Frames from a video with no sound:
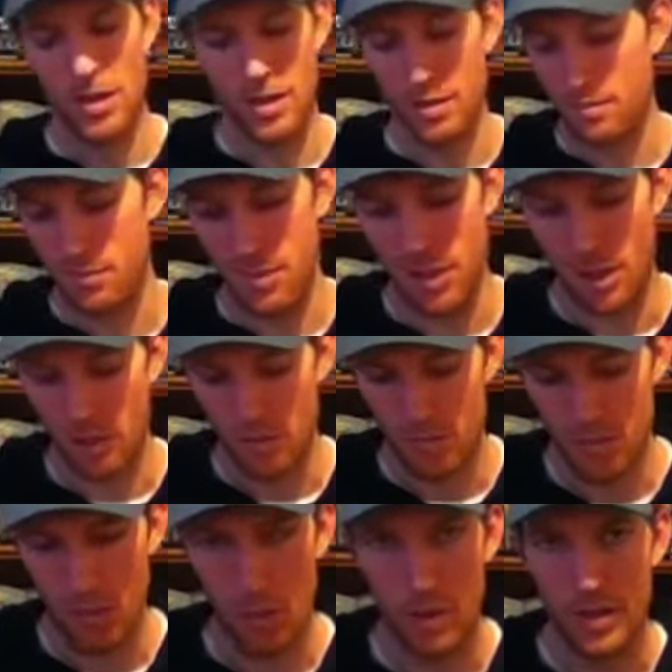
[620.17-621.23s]
it, you
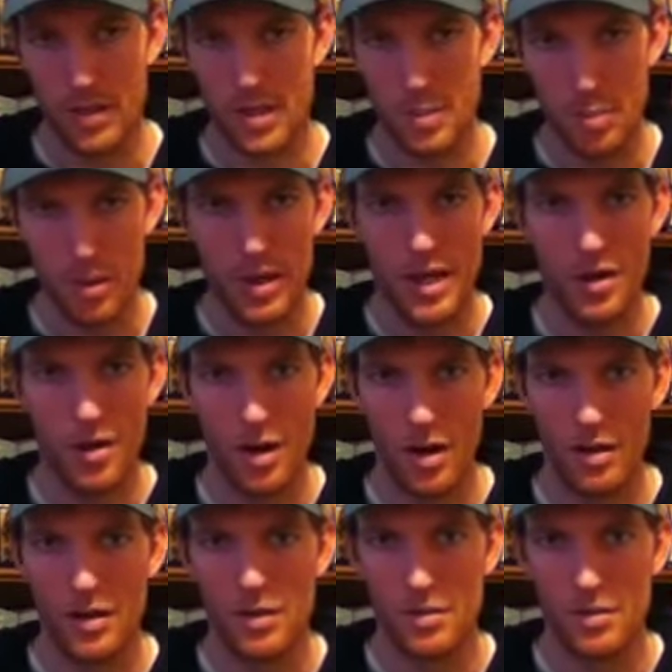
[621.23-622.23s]
know, the one that they put out on